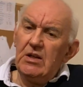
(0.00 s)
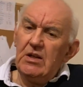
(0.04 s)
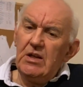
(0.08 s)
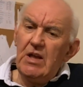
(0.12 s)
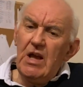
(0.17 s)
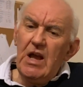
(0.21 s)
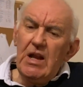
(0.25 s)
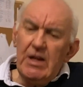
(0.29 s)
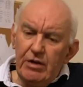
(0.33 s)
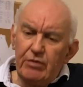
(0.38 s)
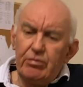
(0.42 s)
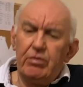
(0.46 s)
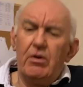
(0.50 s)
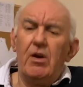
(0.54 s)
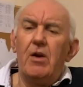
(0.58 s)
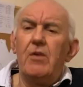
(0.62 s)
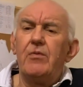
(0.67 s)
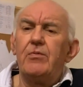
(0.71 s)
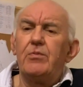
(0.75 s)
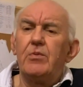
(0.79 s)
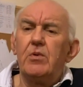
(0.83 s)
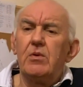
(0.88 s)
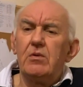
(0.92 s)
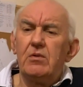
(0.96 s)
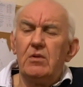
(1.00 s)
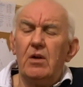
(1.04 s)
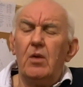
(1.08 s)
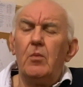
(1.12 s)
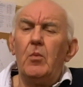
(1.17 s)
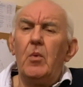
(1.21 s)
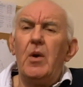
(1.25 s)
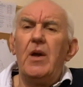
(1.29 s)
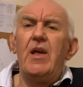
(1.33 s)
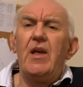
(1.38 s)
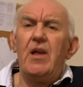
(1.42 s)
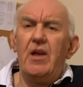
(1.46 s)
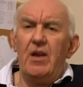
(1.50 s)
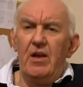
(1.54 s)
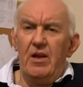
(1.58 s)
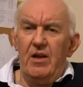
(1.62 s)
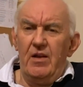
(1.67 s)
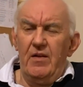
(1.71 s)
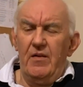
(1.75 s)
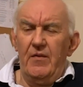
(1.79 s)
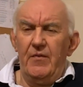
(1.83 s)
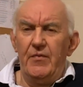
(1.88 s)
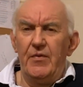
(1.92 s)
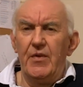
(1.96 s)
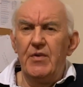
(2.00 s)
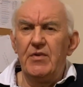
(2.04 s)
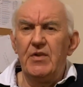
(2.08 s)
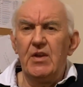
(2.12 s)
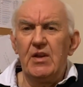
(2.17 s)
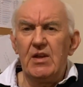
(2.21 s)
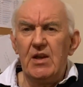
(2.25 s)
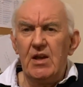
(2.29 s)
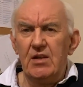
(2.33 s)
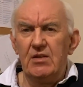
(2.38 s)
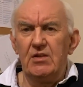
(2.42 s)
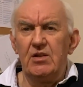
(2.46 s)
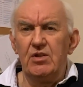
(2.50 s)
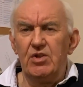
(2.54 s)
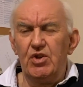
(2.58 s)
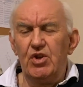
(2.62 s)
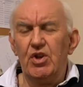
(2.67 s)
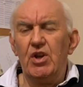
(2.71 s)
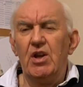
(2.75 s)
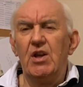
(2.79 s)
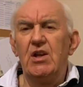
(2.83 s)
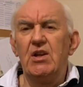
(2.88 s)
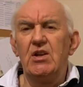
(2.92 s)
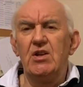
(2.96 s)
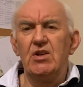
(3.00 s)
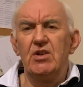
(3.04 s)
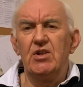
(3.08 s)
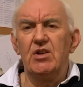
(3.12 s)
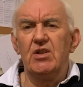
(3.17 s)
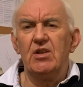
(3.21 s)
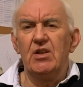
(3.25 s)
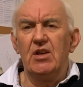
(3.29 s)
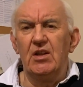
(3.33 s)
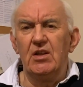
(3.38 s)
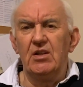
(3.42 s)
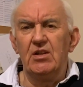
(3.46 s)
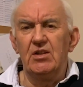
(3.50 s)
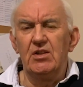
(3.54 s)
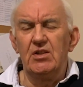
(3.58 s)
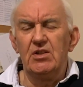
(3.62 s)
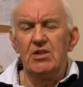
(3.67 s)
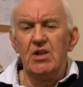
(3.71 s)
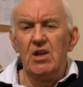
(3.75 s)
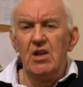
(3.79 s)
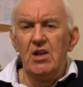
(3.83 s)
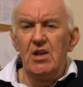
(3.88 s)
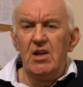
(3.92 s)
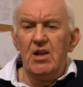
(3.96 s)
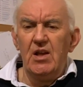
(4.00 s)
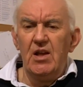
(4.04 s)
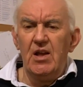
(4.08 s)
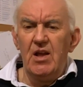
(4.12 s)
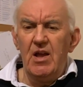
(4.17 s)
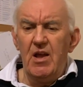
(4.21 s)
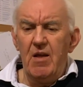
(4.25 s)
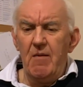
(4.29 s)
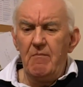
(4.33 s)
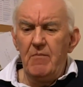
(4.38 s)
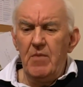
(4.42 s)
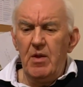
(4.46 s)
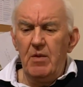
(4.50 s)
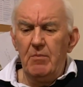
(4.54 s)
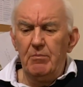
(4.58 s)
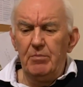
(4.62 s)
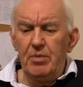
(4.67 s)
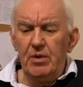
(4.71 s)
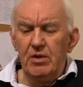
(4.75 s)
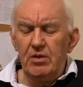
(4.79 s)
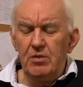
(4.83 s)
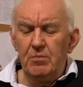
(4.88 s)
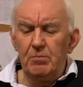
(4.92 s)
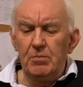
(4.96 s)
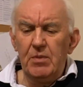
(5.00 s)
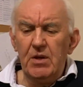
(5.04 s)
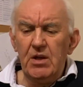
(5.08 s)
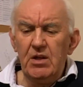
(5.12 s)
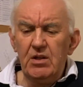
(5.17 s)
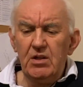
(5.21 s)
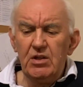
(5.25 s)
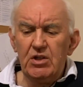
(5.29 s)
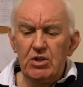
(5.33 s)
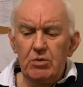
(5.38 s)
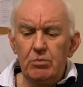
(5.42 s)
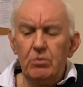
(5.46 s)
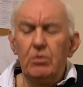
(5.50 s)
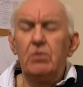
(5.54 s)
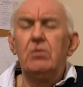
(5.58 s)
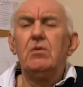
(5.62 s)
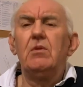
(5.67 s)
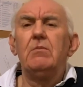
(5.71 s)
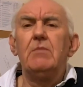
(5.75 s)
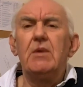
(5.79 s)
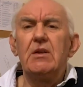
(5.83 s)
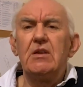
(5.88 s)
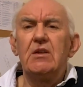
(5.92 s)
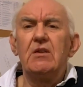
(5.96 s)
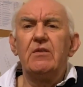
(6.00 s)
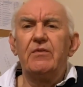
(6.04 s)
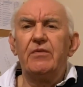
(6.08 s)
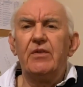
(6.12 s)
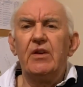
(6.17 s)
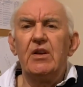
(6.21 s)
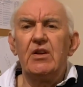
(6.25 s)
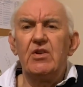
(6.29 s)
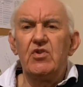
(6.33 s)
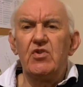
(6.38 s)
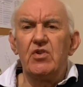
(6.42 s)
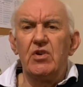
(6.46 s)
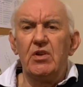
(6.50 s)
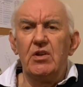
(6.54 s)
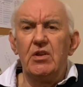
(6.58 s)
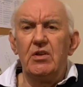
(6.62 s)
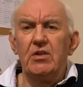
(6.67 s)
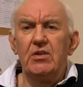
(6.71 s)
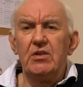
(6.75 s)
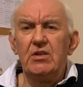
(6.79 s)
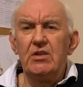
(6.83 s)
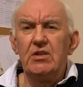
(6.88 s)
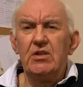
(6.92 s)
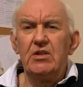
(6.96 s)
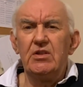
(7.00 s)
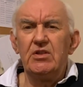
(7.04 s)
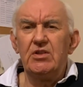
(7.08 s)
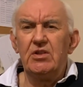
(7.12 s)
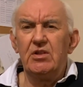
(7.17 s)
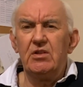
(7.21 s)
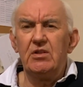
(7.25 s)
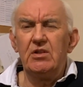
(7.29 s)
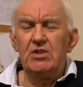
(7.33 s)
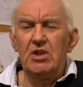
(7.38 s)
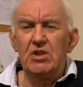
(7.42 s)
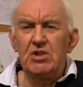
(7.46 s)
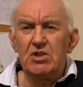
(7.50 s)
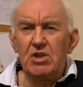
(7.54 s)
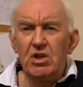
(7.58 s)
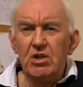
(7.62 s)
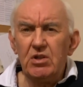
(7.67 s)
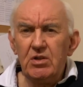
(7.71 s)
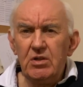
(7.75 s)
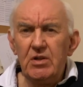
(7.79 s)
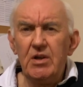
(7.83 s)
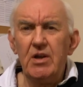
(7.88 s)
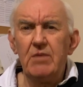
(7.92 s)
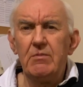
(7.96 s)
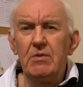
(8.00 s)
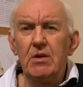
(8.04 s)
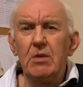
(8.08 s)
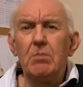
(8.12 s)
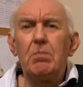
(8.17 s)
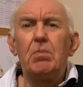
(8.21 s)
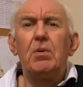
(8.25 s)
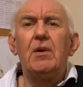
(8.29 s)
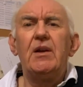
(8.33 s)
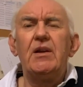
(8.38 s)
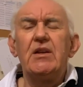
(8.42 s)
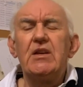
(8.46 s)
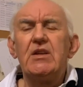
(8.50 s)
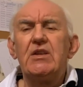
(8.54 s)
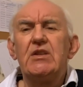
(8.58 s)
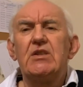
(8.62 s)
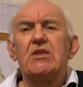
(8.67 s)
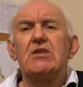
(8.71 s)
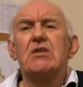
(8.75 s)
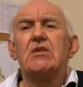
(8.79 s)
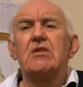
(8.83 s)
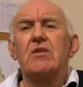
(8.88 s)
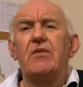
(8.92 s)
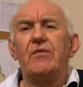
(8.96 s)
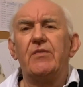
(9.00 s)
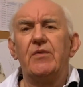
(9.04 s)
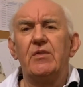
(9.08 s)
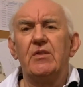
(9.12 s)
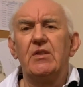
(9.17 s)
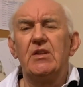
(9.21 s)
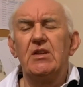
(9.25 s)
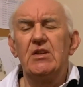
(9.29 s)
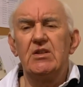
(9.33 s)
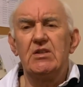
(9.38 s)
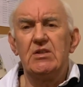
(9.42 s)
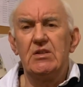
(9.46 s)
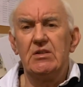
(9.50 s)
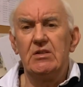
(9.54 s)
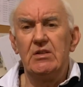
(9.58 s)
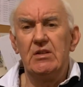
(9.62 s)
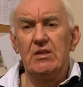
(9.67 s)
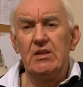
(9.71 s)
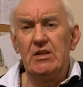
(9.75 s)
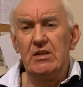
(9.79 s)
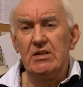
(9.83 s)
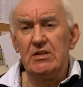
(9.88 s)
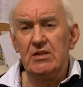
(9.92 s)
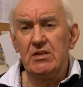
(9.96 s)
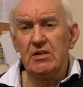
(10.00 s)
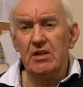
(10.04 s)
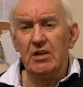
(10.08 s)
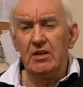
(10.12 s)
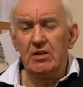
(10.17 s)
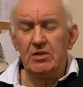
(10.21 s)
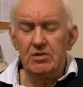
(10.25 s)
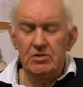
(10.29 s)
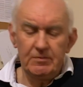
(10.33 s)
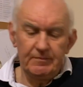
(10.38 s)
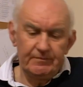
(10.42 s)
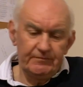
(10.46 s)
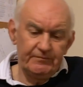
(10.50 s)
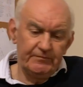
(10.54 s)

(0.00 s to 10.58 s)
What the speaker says: Elecraft were aware that they had to change things, but being a smaller manufacturer, there's a time and a place for these things.